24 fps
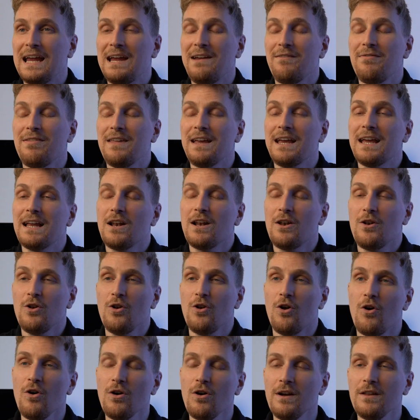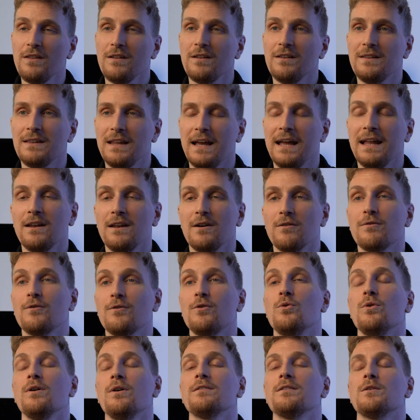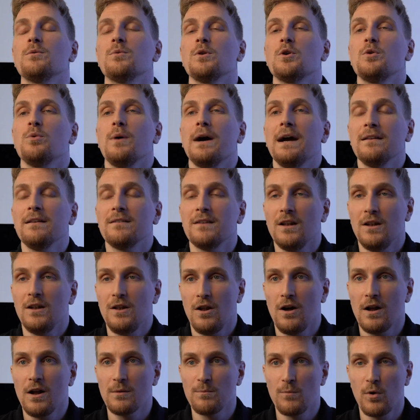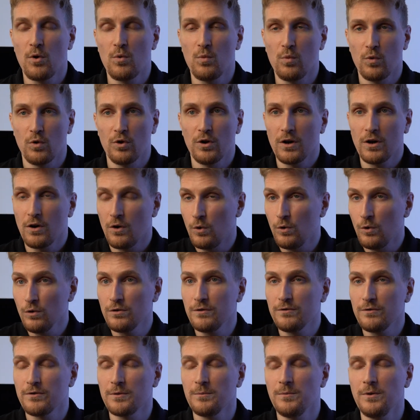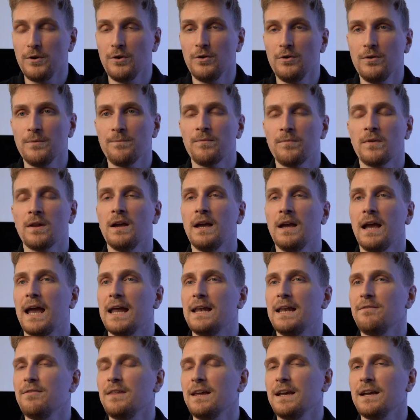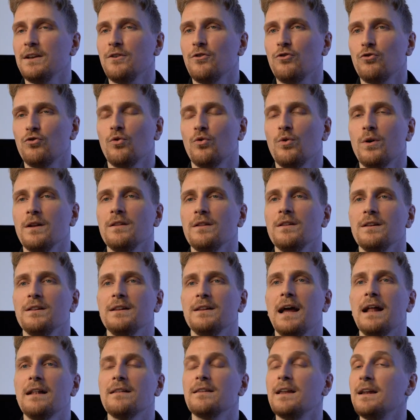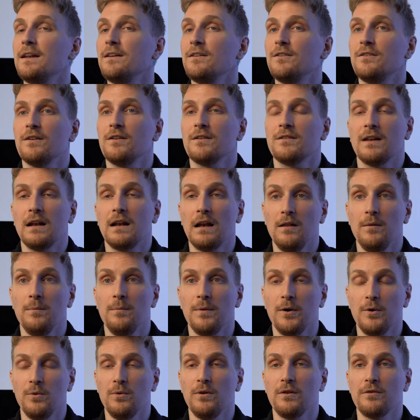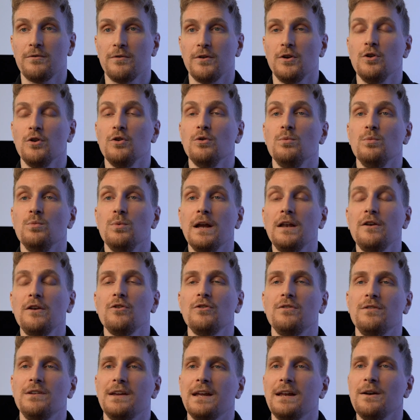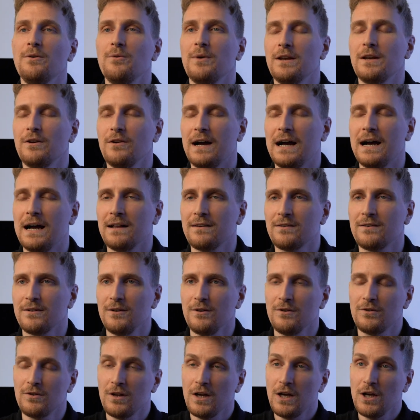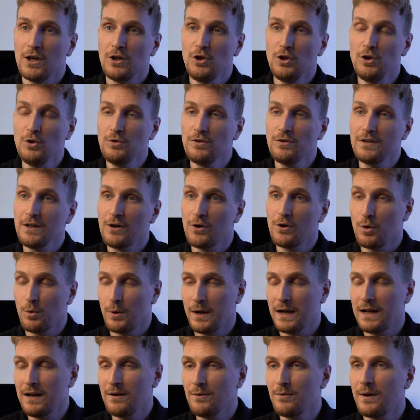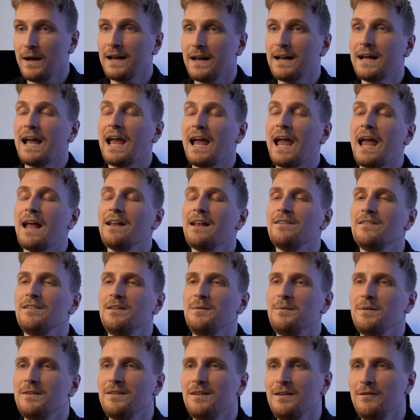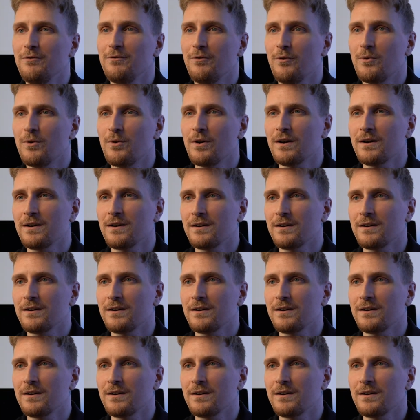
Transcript: If they get longer than that, of course, it requires a lot more work also from you. And if they get shorter than that, then it's just a little bonus for you when you generate your articles using Koala Rider and GPT 4.